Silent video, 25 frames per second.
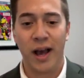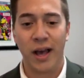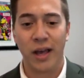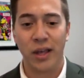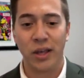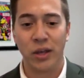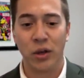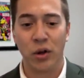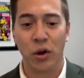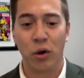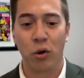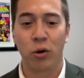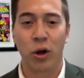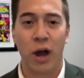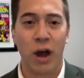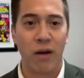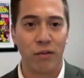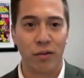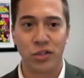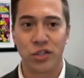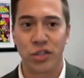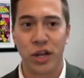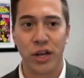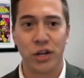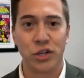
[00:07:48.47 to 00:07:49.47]
you know,
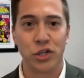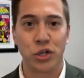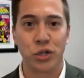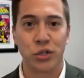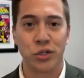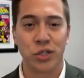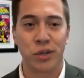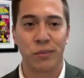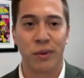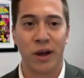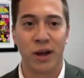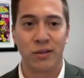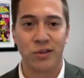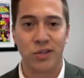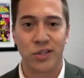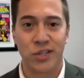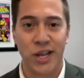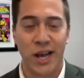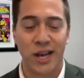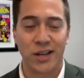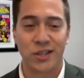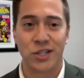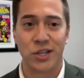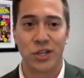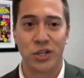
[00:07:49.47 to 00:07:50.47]
conversations about
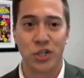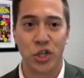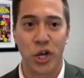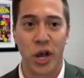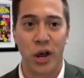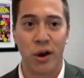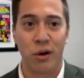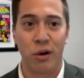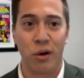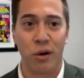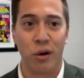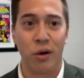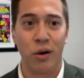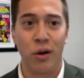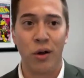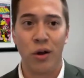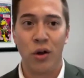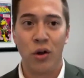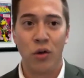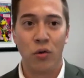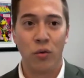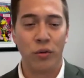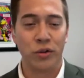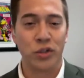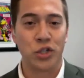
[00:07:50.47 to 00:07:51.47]
sex and gender
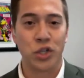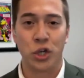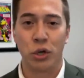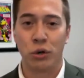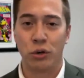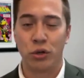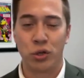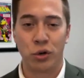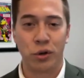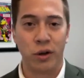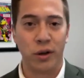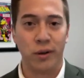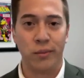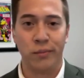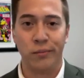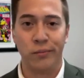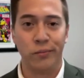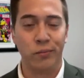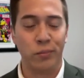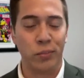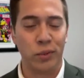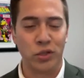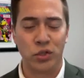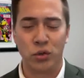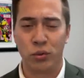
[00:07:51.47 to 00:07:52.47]
with children
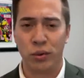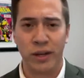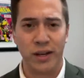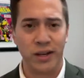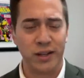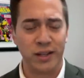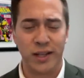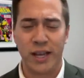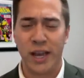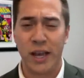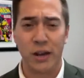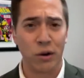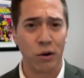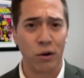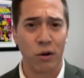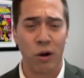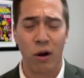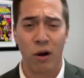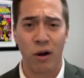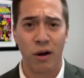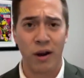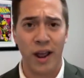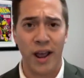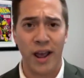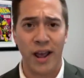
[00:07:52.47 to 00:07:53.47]
between
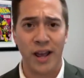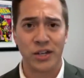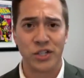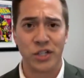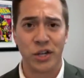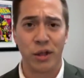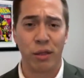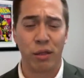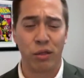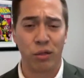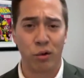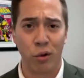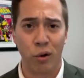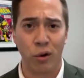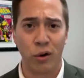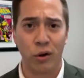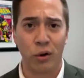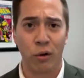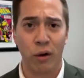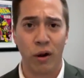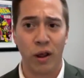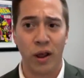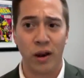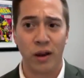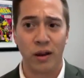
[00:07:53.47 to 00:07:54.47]
kindergarten age and third
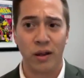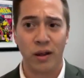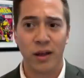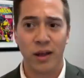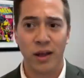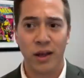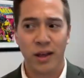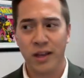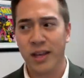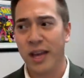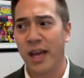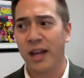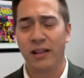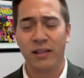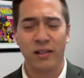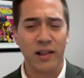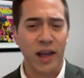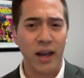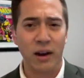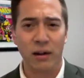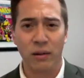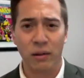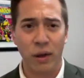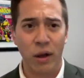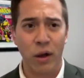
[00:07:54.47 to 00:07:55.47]
grade? Yet,
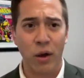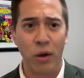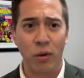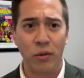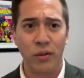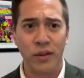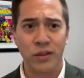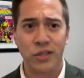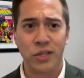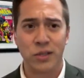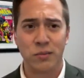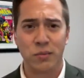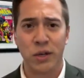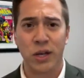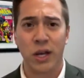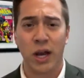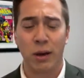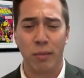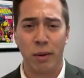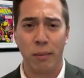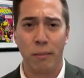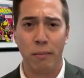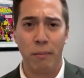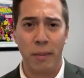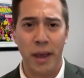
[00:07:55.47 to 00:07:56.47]
let alone, this has
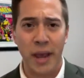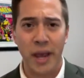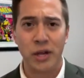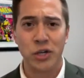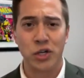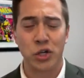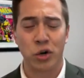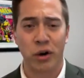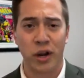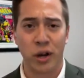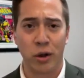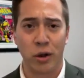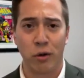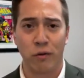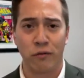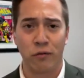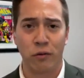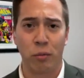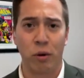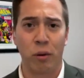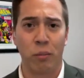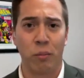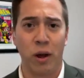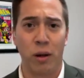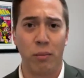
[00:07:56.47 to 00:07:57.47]
become a major hill for
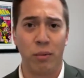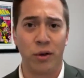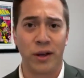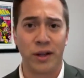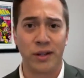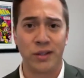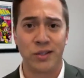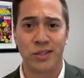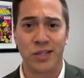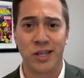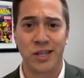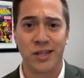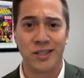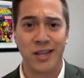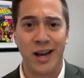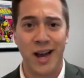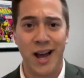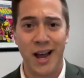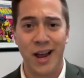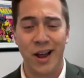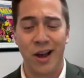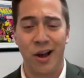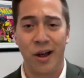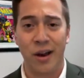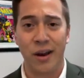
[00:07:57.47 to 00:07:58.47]
Republicans to
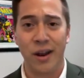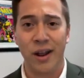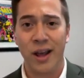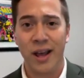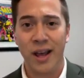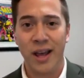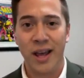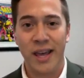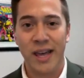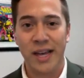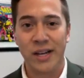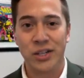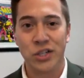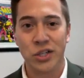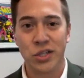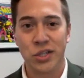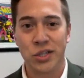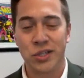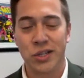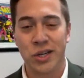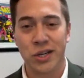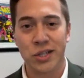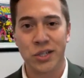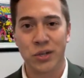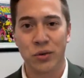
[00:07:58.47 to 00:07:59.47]
die on. It just
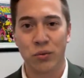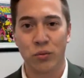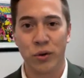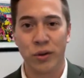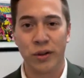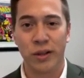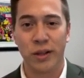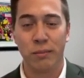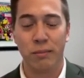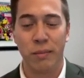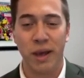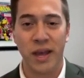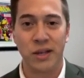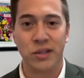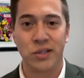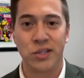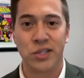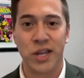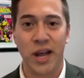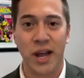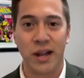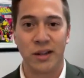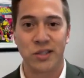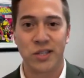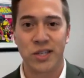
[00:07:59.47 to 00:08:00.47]
doesn't really make
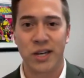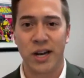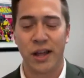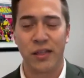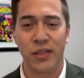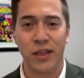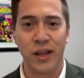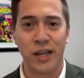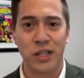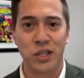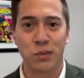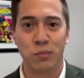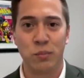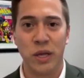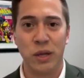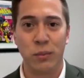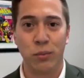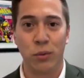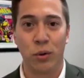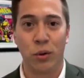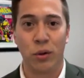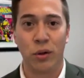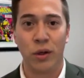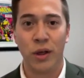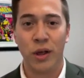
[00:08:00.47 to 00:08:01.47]
sense, and I think it's
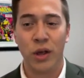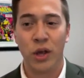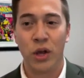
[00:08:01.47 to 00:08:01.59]
people